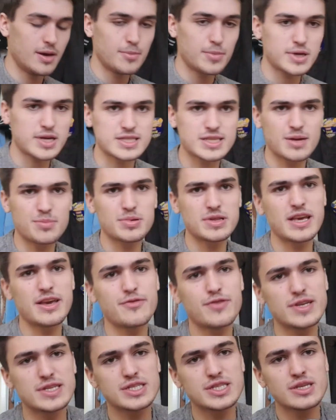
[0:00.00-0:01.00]
because I
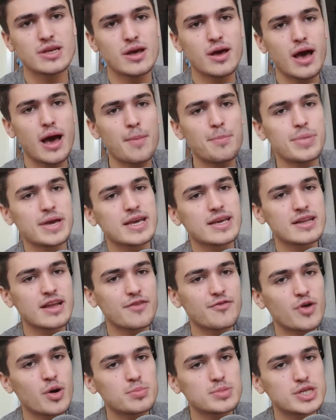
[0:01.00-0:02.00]
believe it's a big
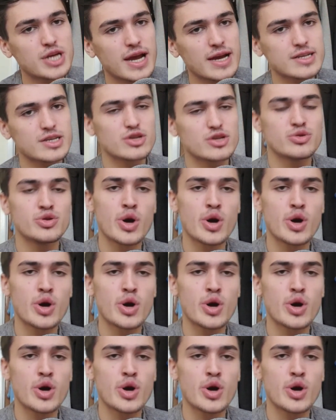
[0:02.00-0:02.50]
enough object,